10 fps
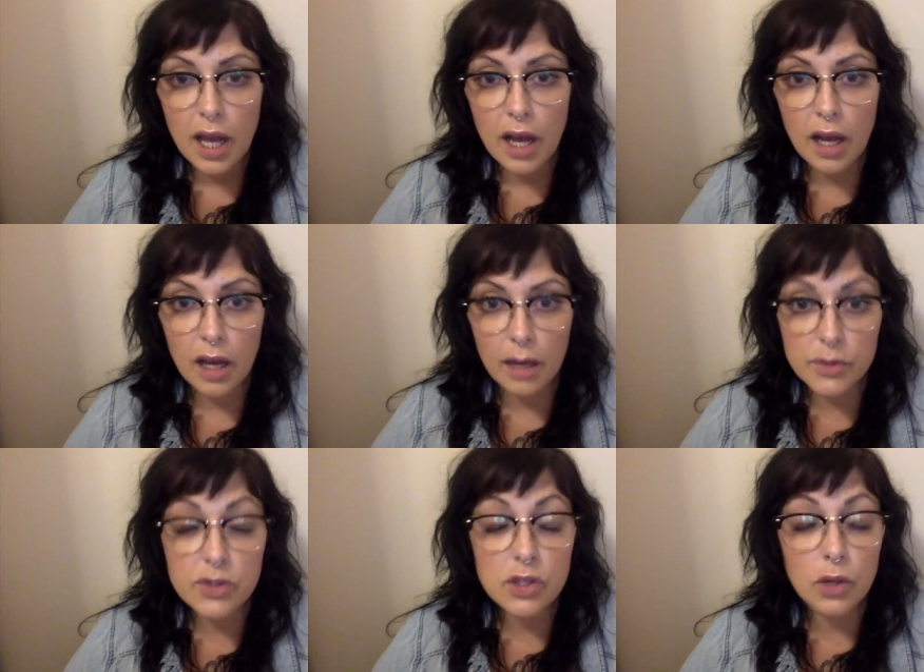Um,
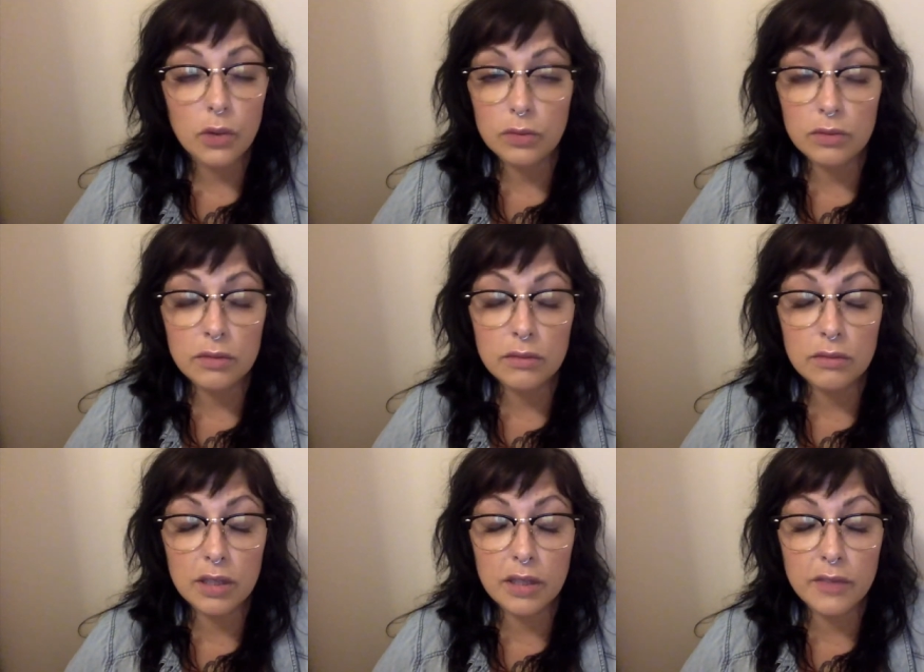so,
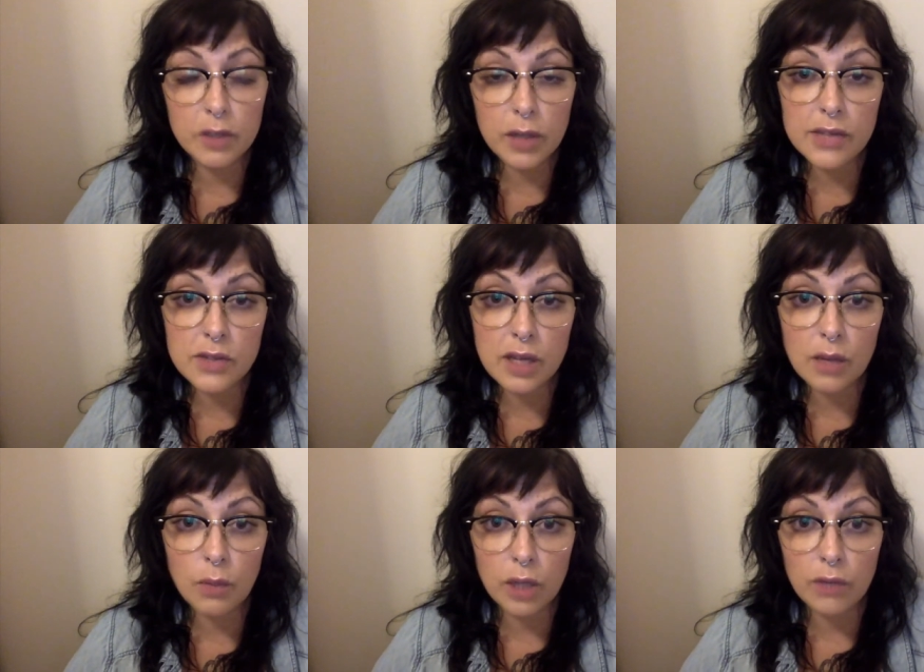if you guys
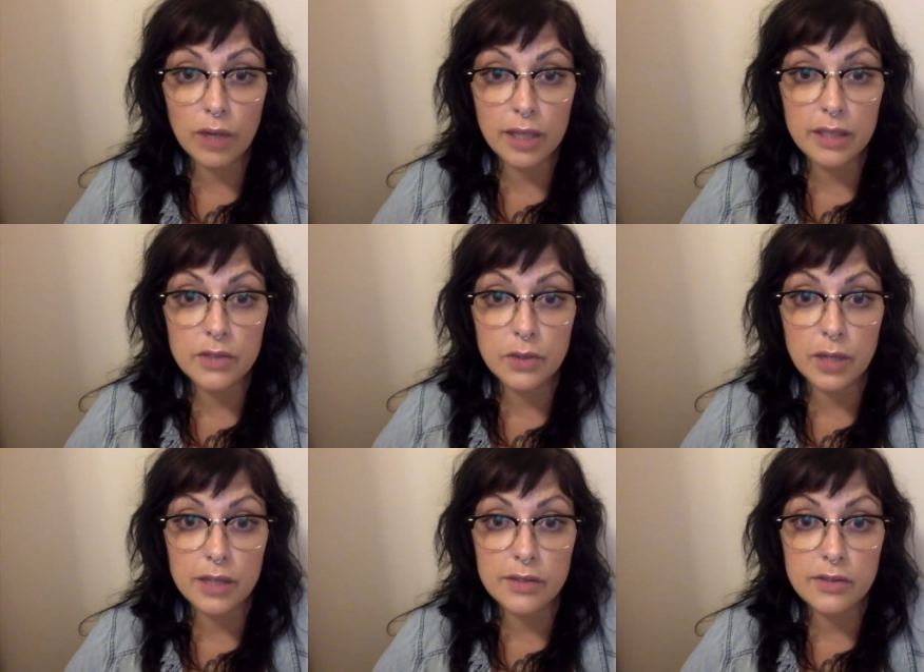want to write into
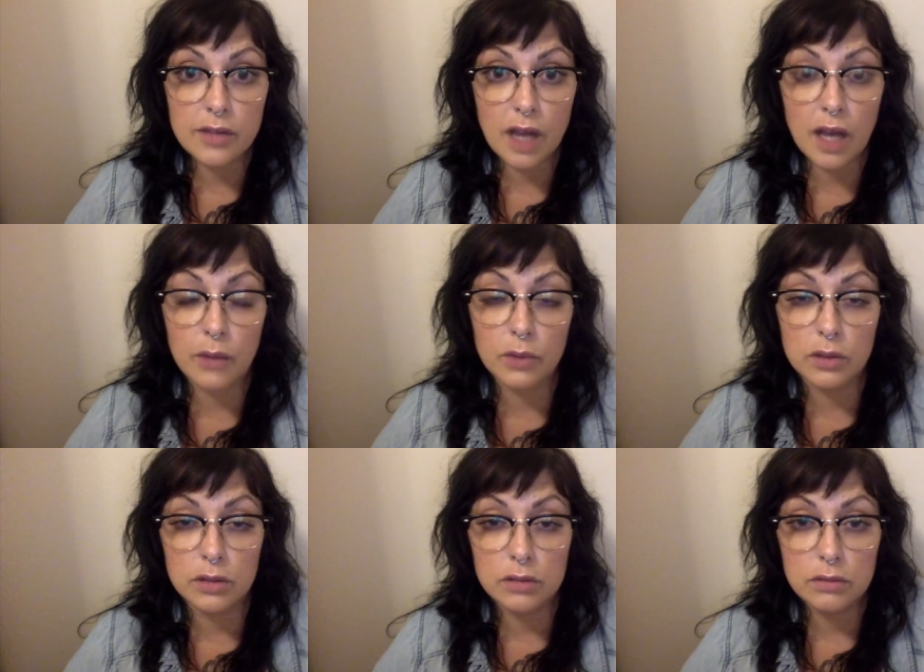us, I
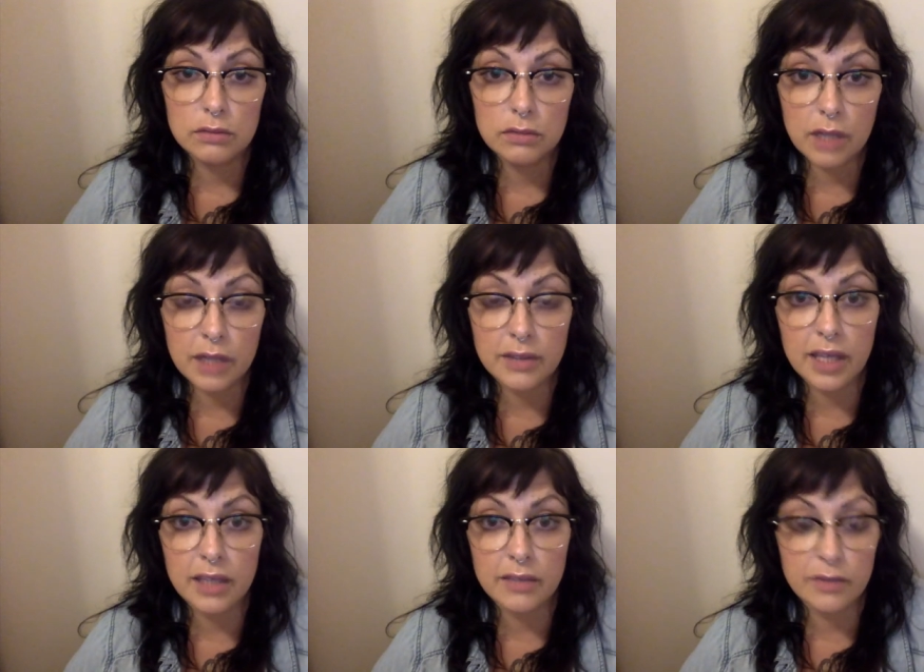will at the
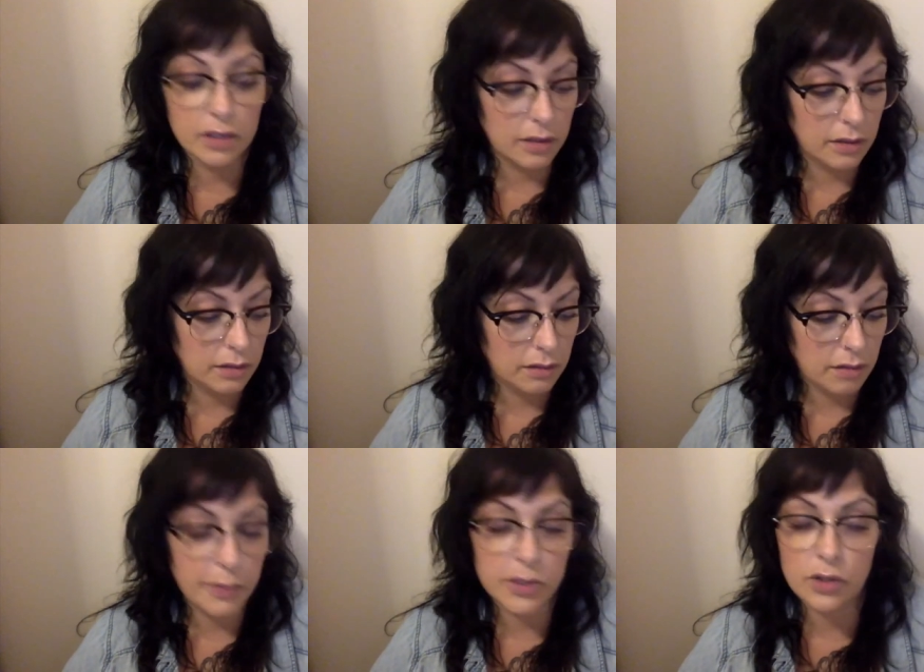end of the
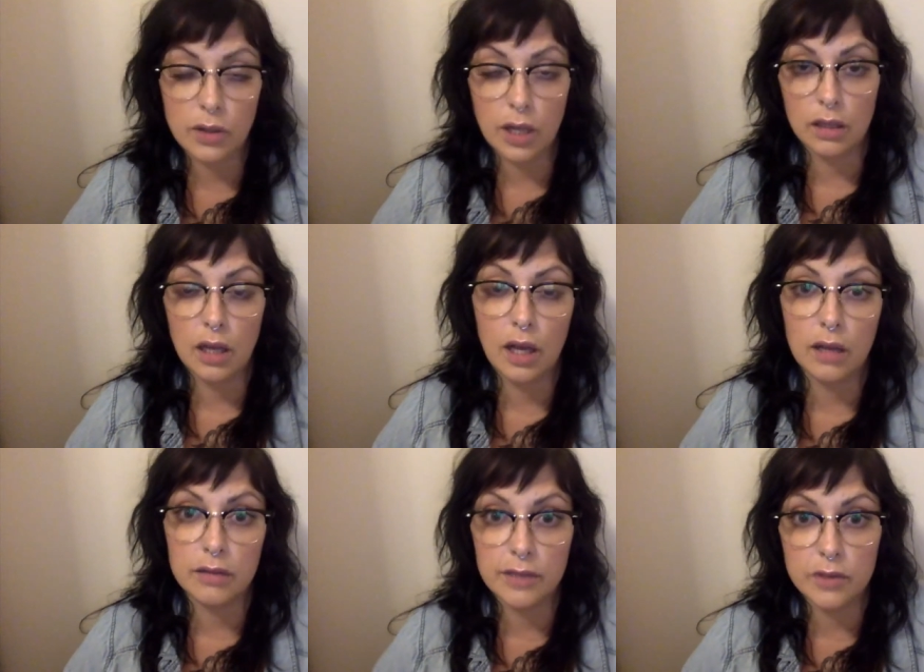episode. I'll
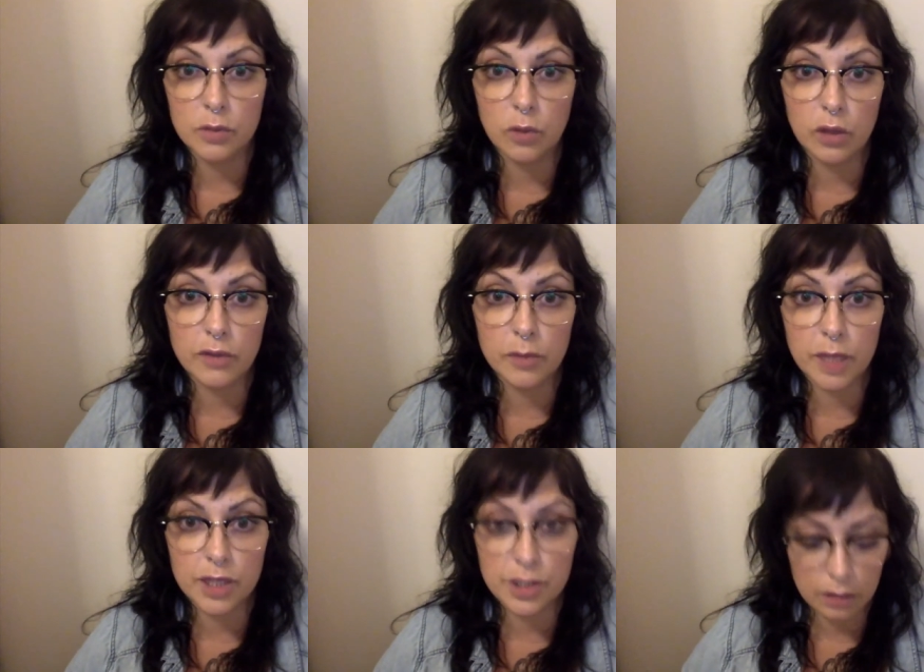I'll give you more
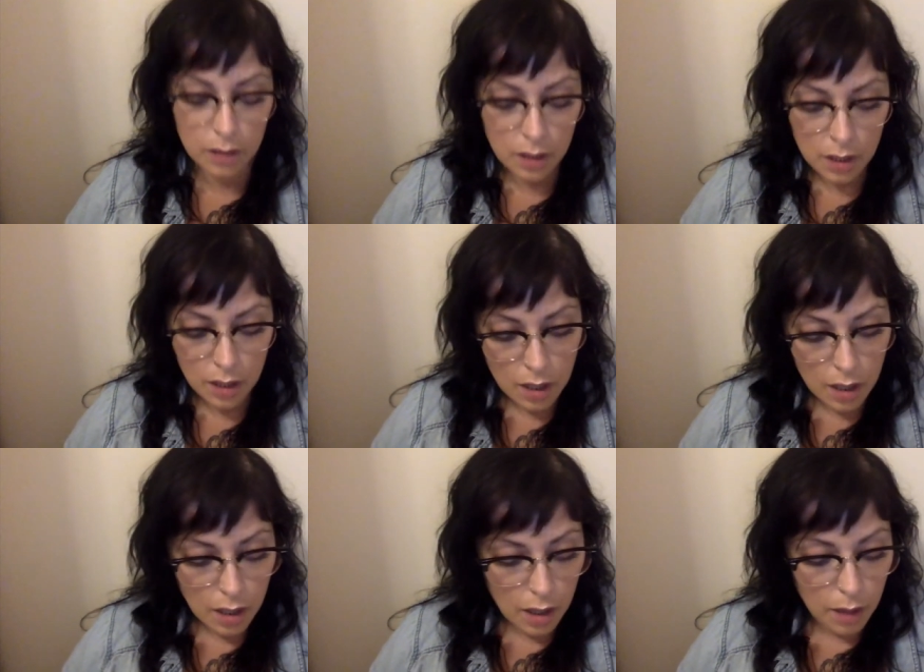information.
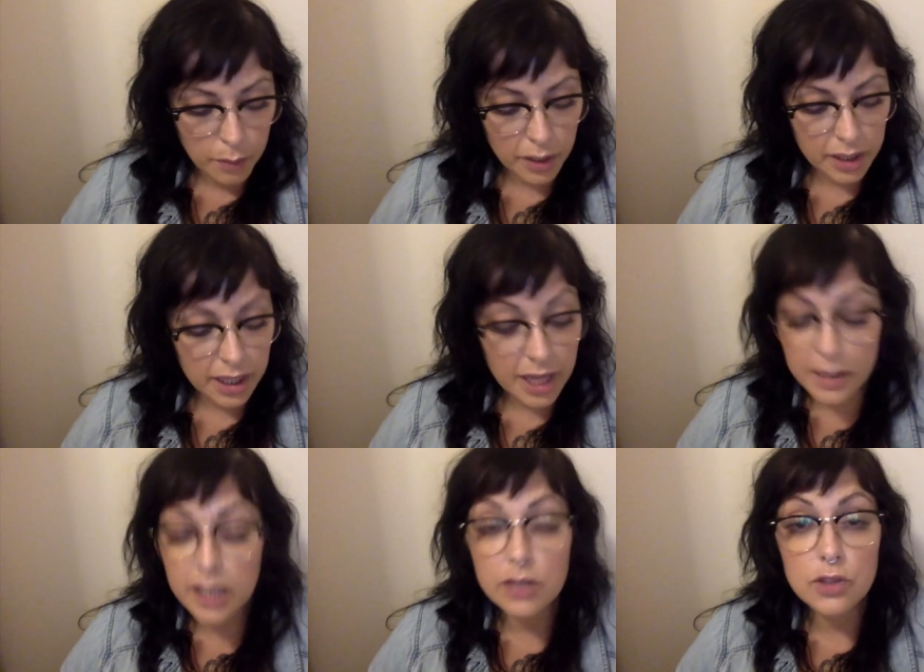But yeah,
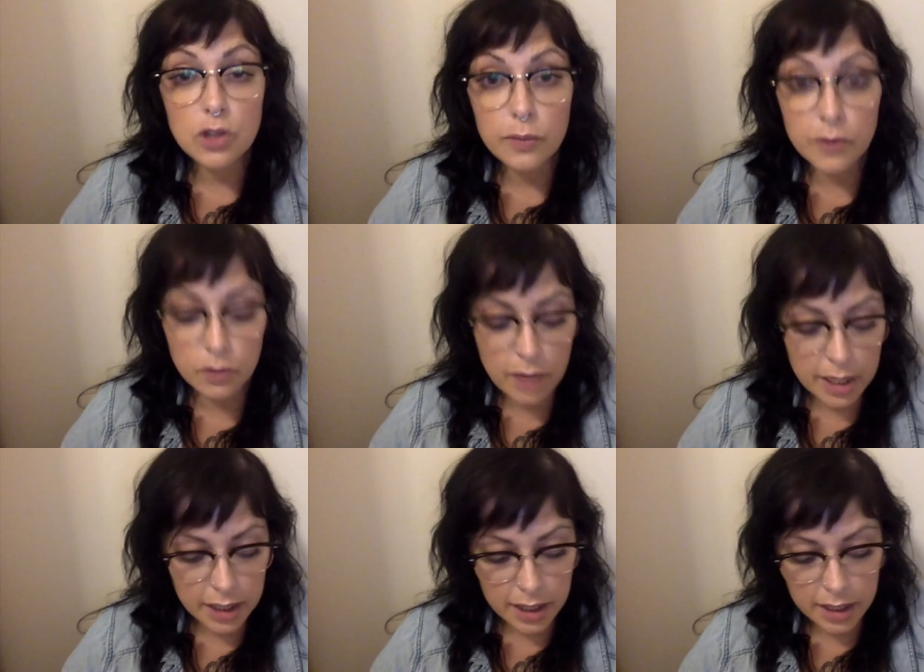thank you, Job, for
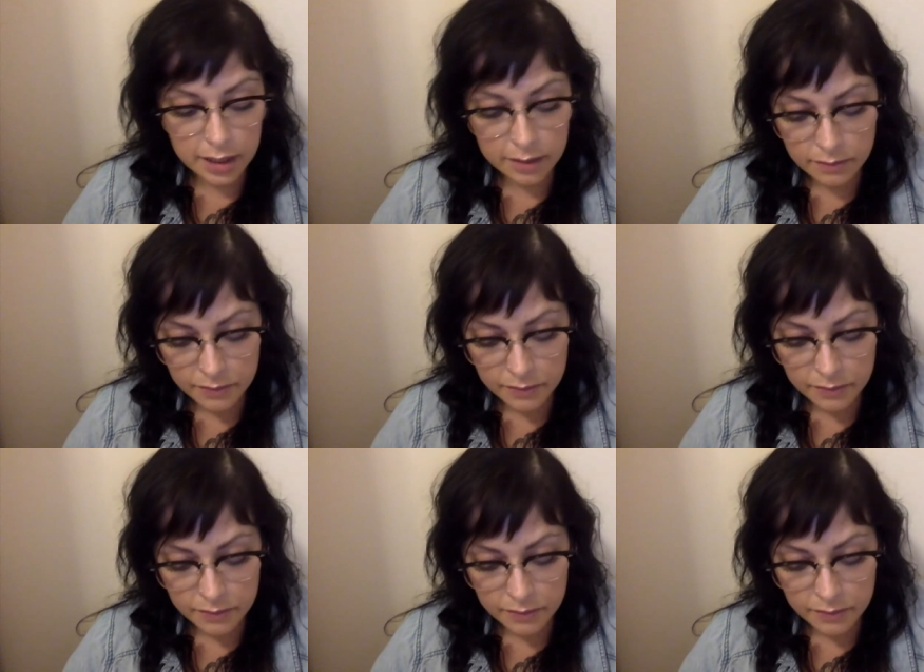writing in.